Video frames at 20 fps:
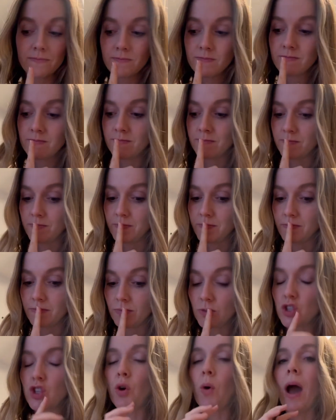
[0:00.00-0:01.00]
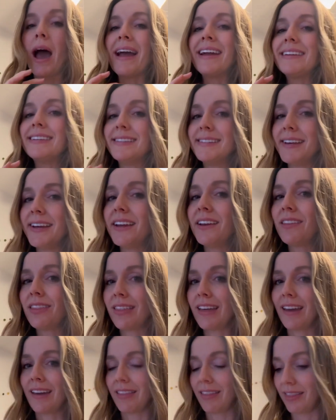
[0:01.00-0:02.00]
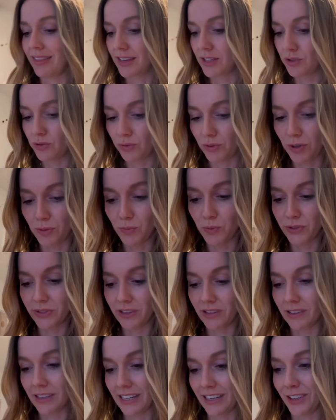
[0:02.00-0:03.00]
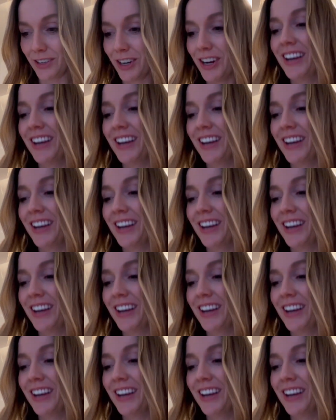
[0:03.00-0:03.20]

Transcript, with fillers: Hmm. So I did think this room was cleaner